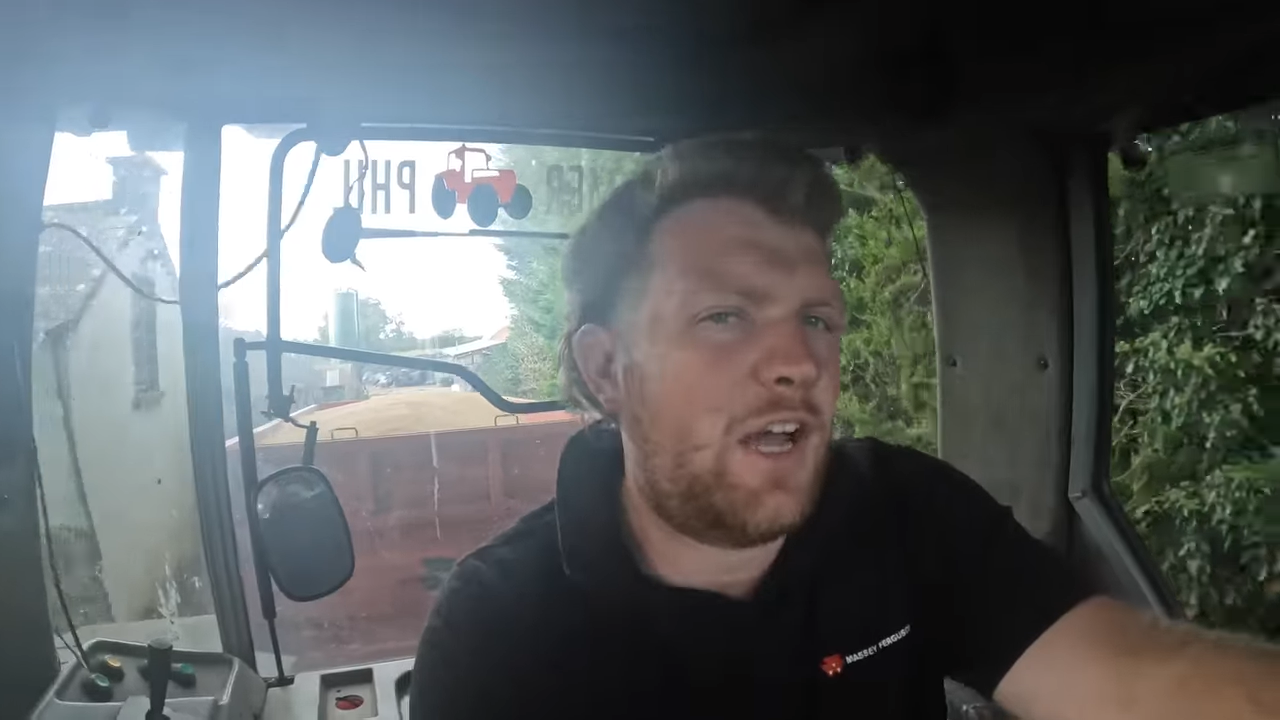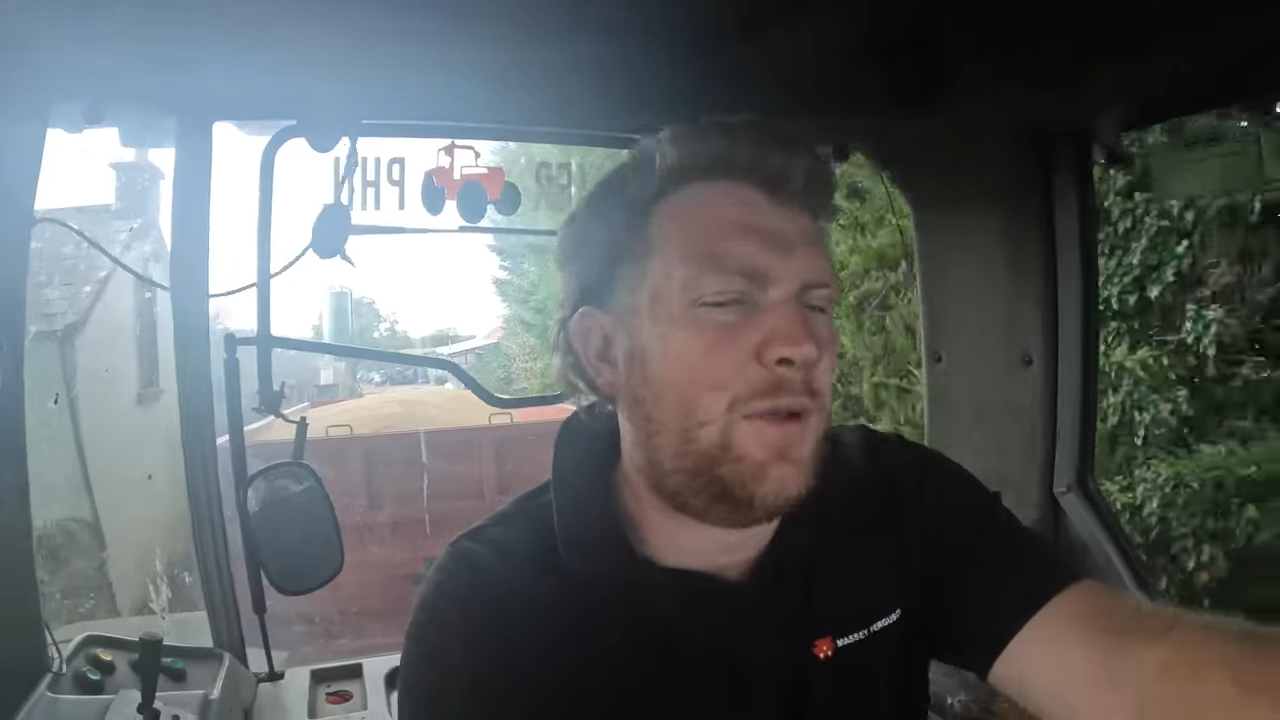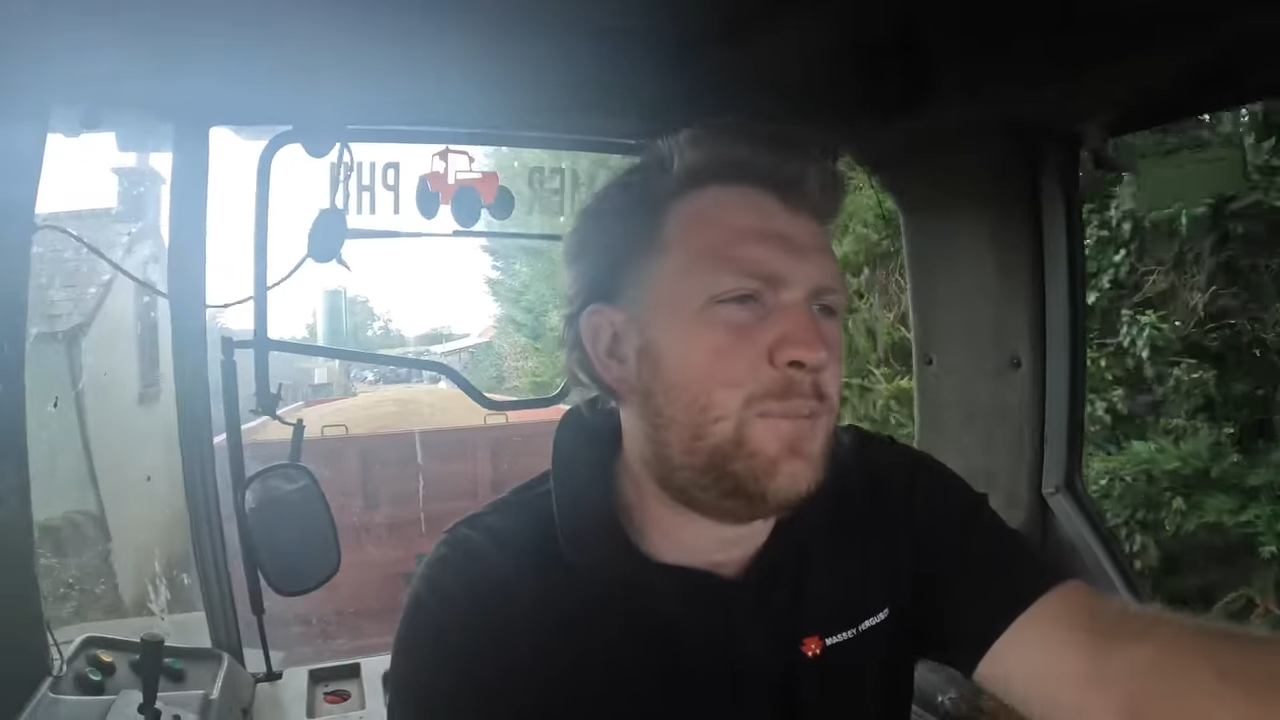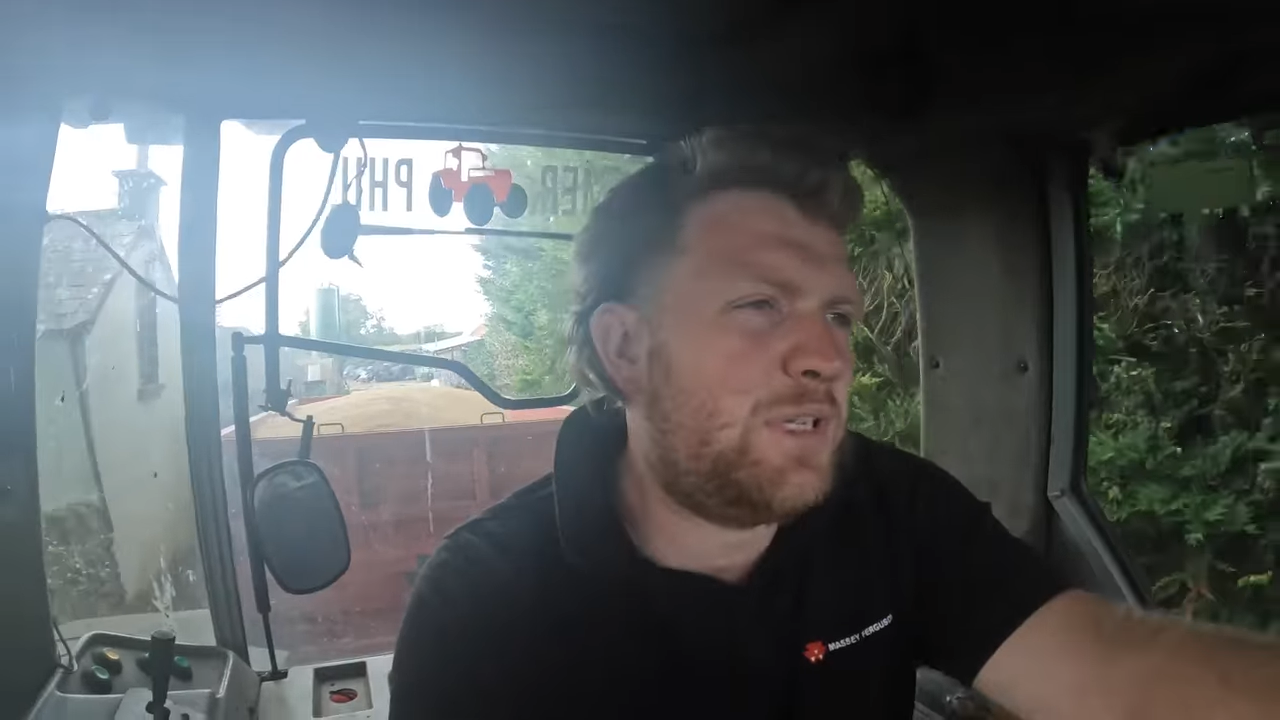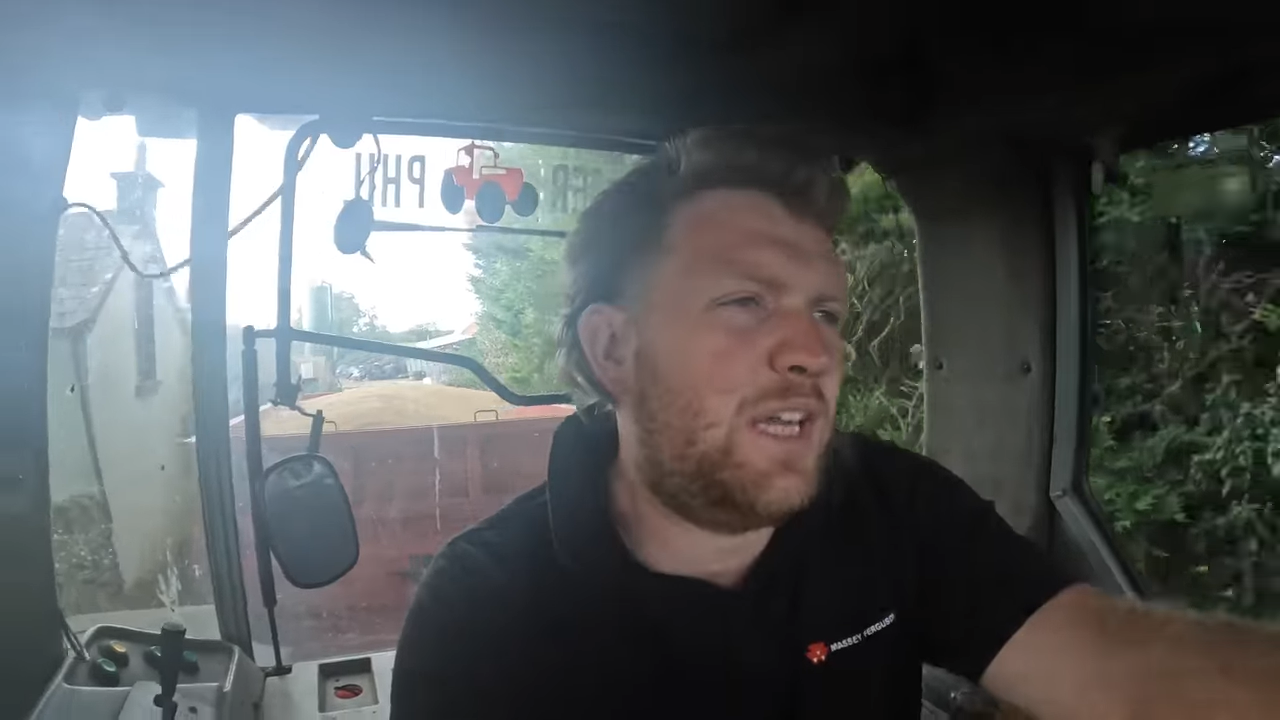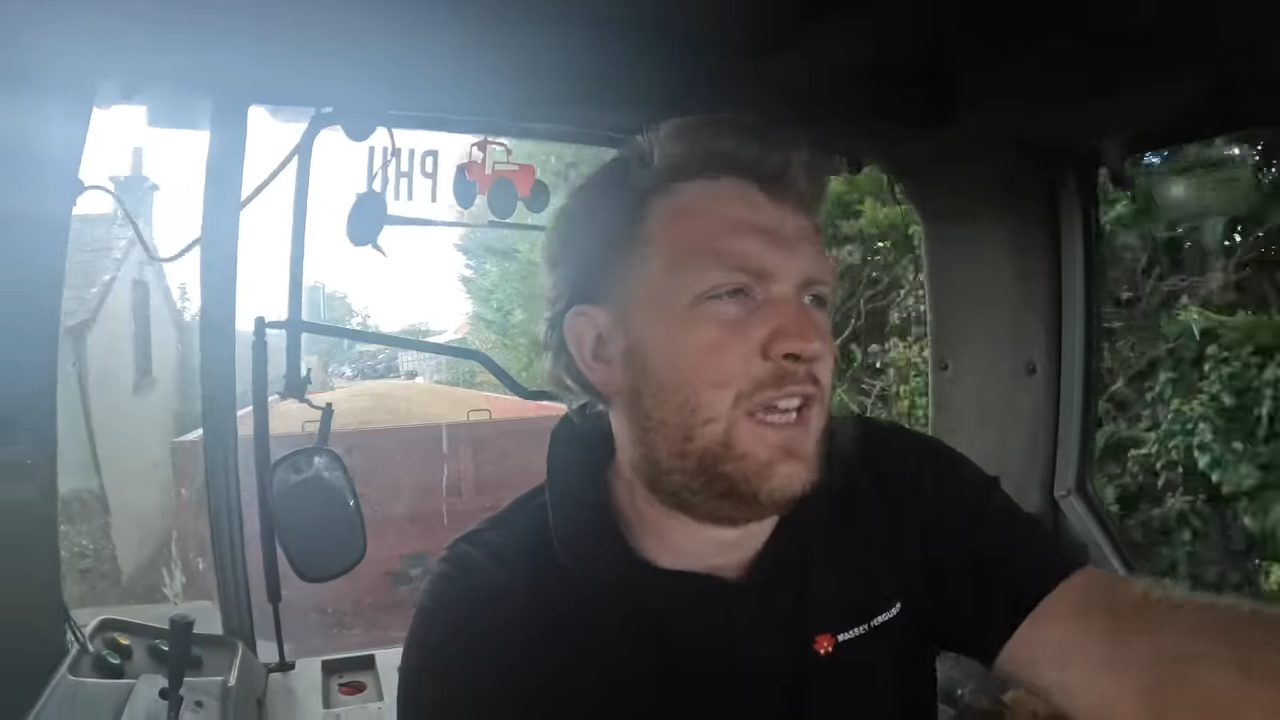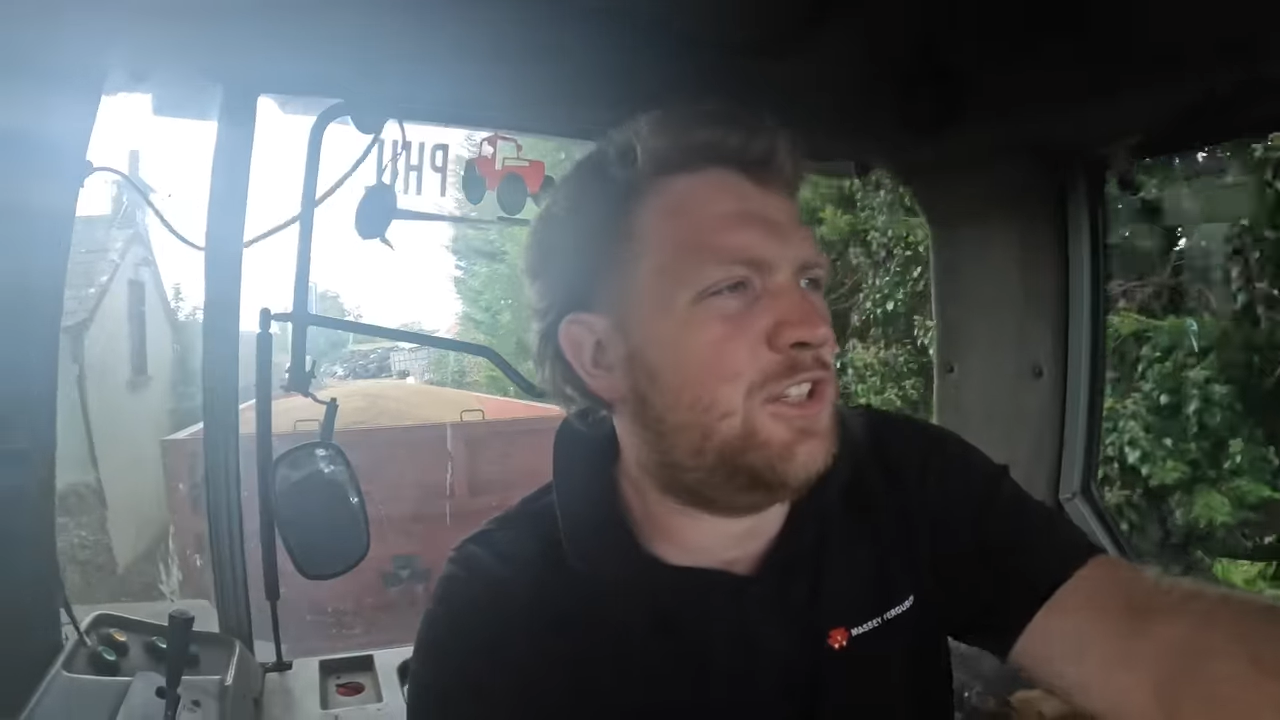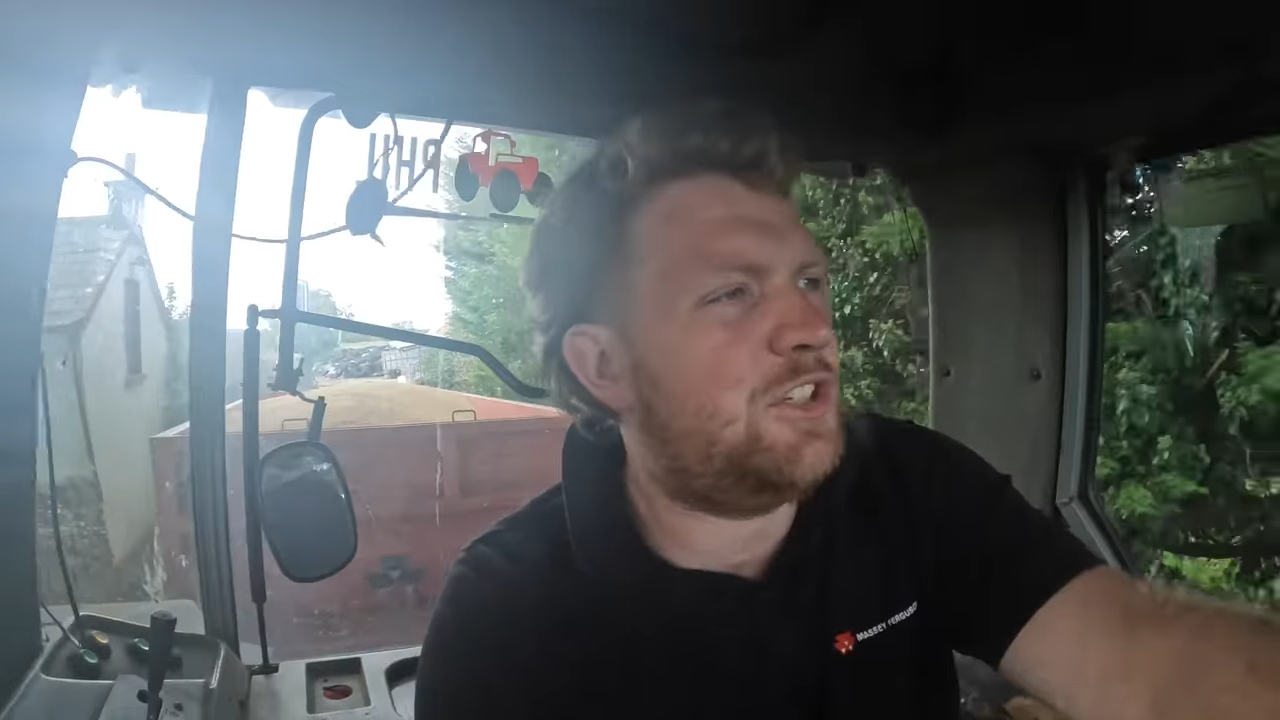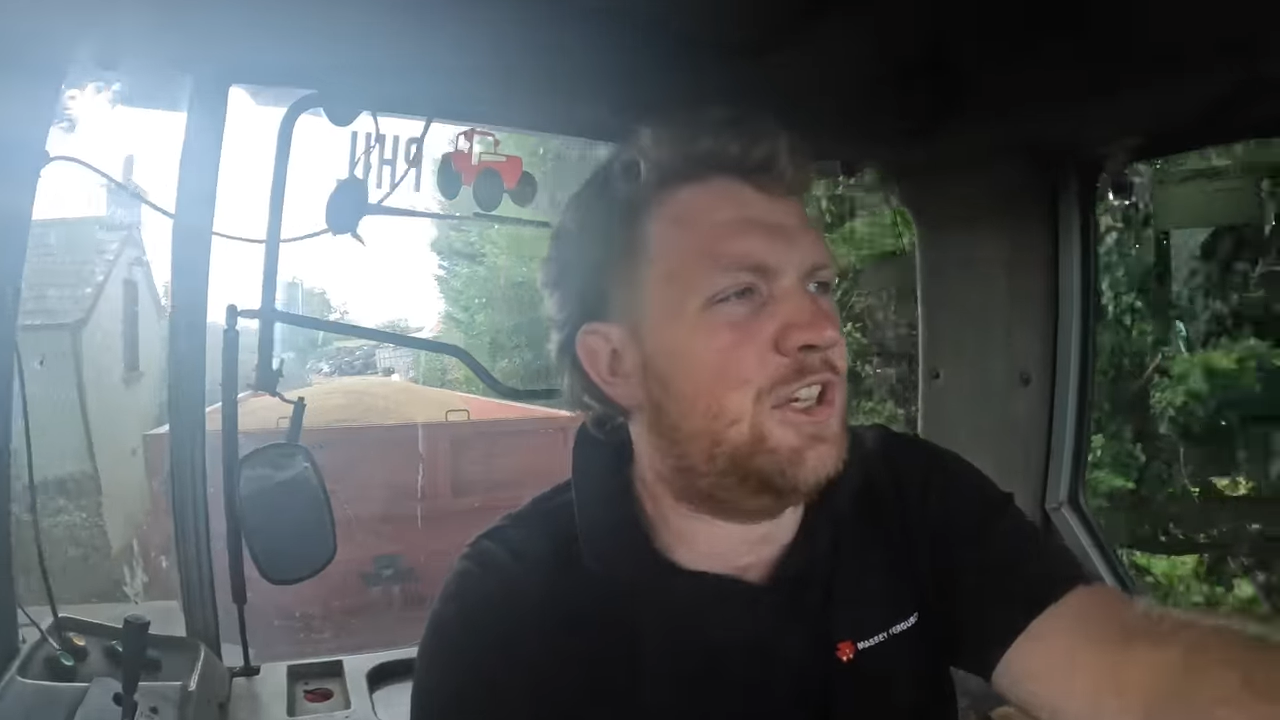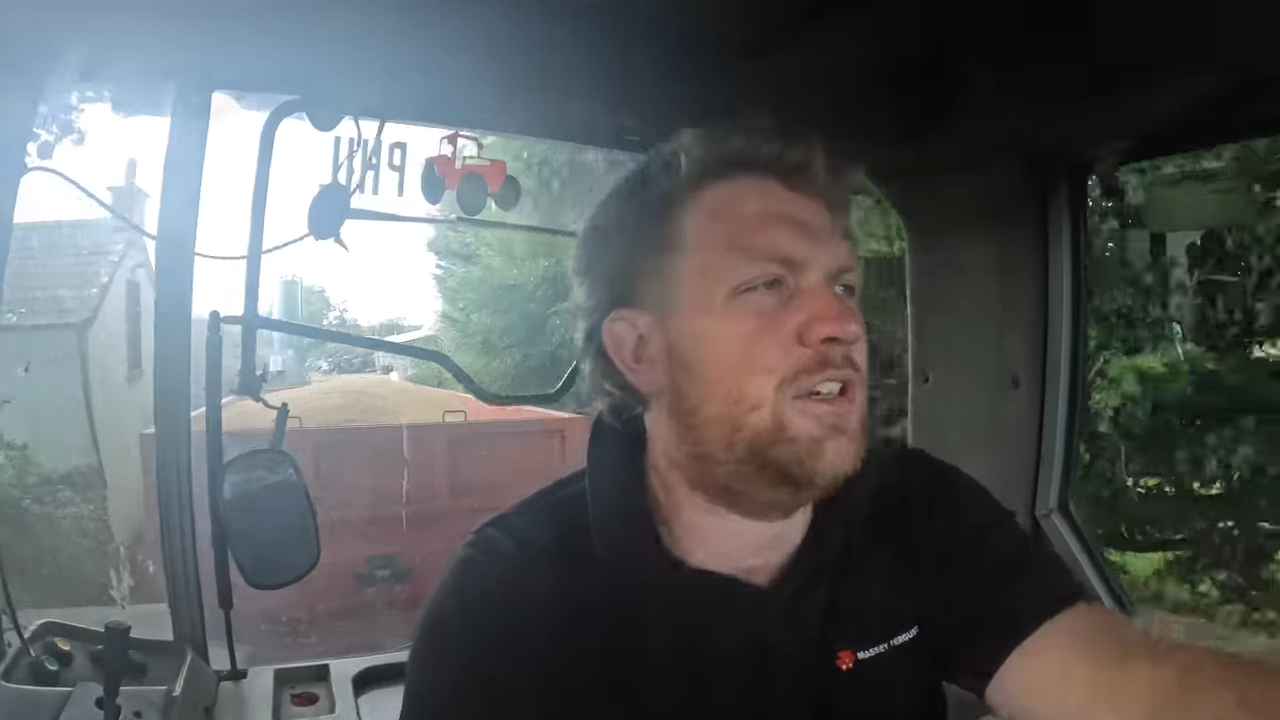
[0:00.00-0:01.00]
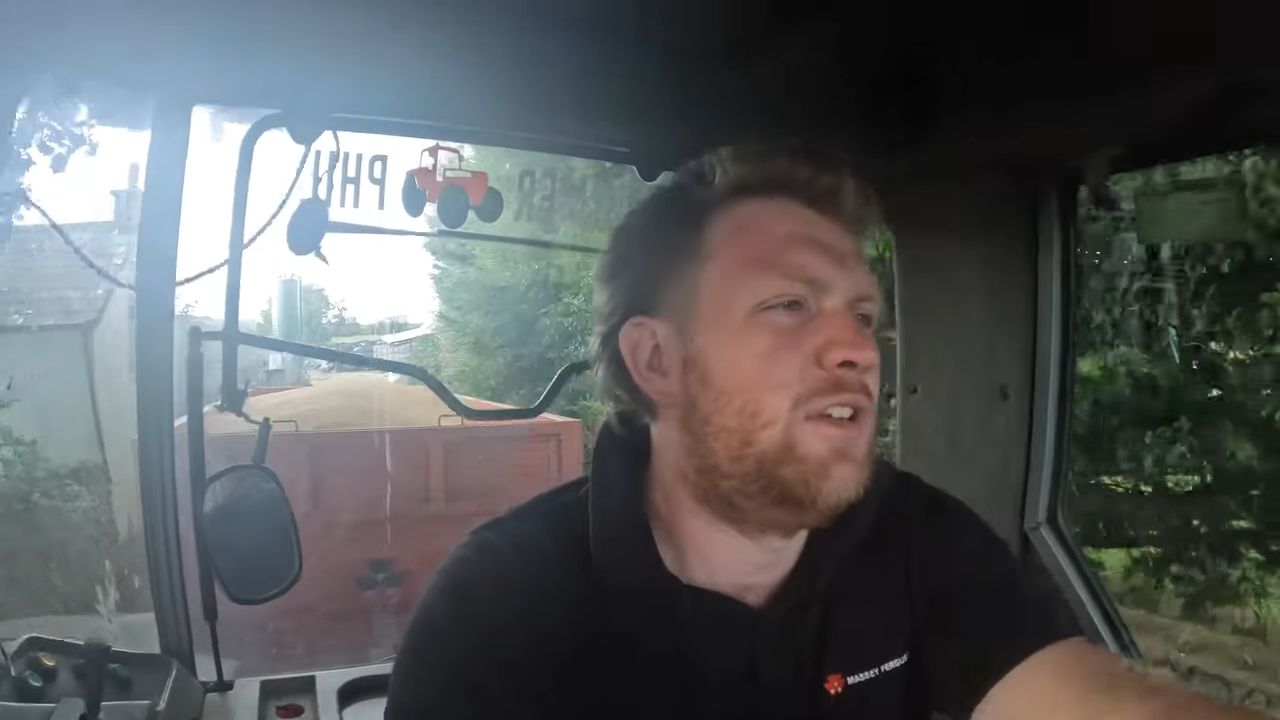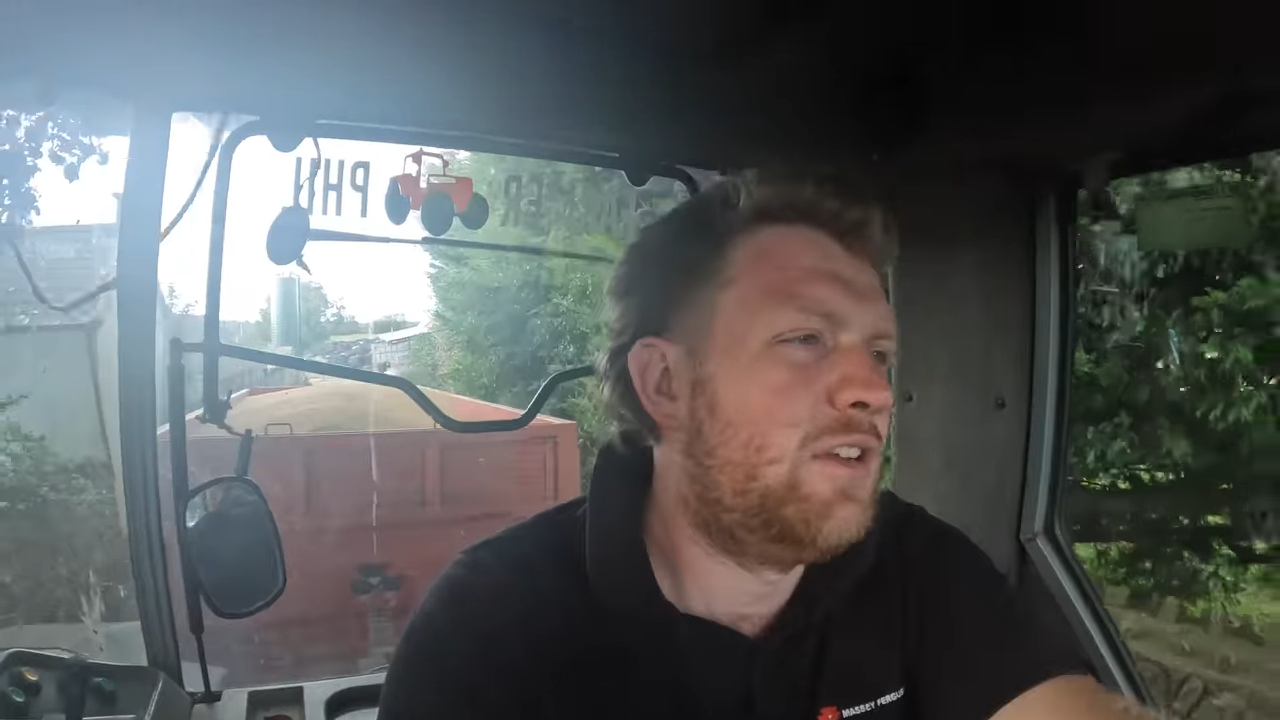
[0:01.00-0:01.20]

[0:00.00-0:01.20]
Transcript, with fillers: combination